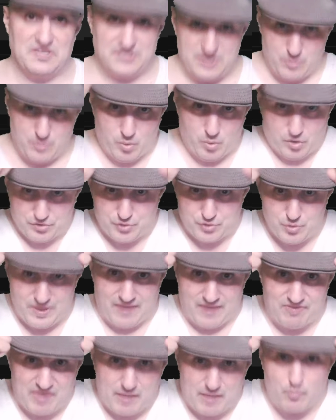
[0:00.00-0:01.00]
He will do
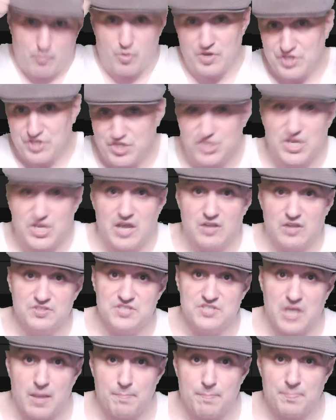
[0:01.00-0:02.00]
that thing where he shells
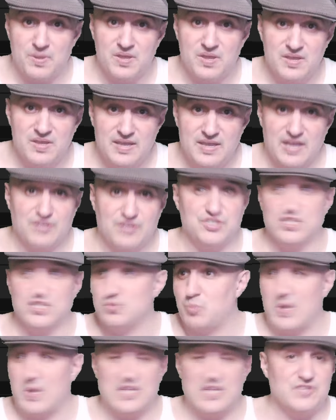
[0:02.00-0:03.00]
up and
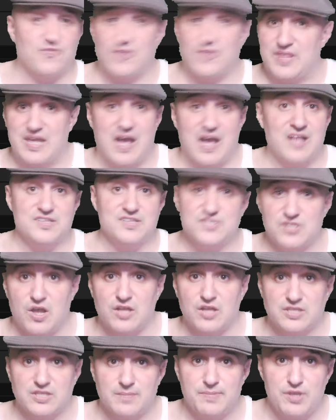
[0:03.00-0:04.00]
just waits for the
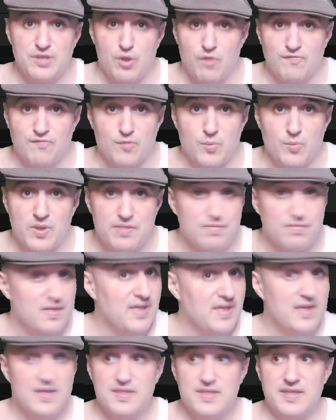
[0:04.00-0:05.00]
onslaught to be over with.
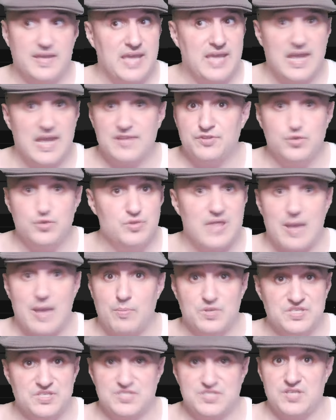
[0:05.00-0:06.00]
You can't do that
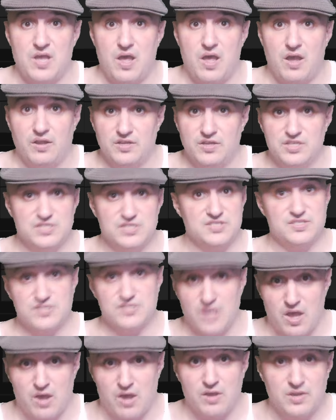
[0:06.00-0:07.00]
with Song because
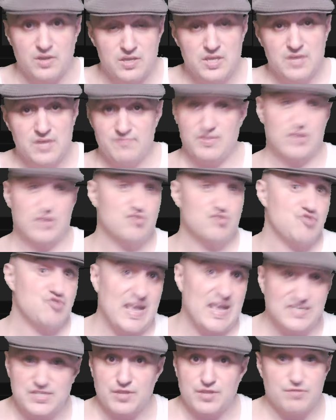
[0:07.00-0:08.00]
Song he
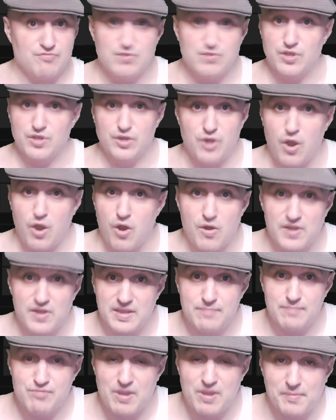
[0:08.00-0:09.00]
cracks you through the guard, he
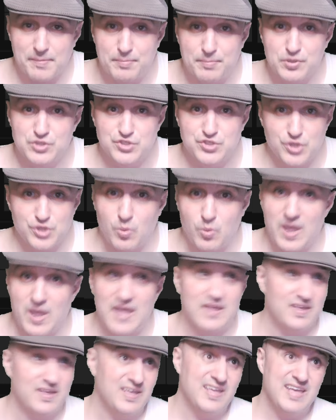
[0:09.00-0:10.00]
can probably put you
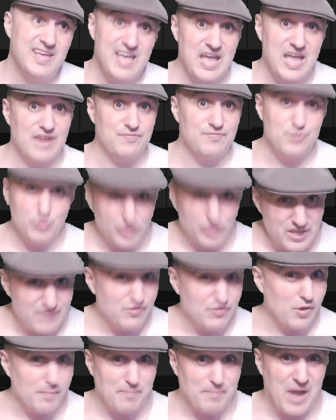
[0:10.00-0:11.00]
away. And if you leave
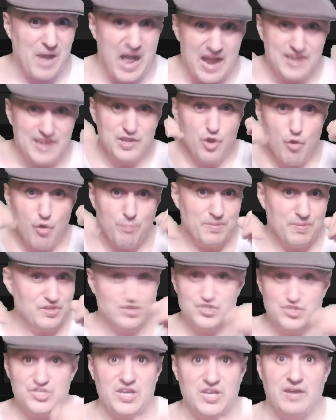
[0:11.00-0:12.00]
your body open,
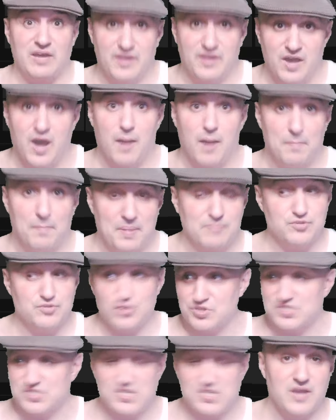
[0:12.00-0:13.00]
shelling up, I'm
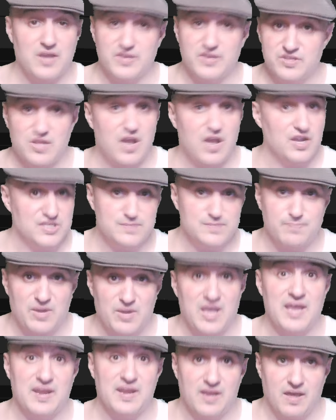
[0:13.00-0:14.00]
sure Song Yadong is
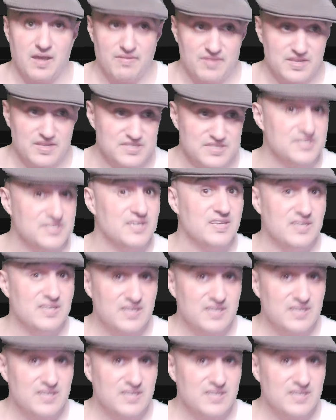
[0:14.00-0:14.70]
planning on this.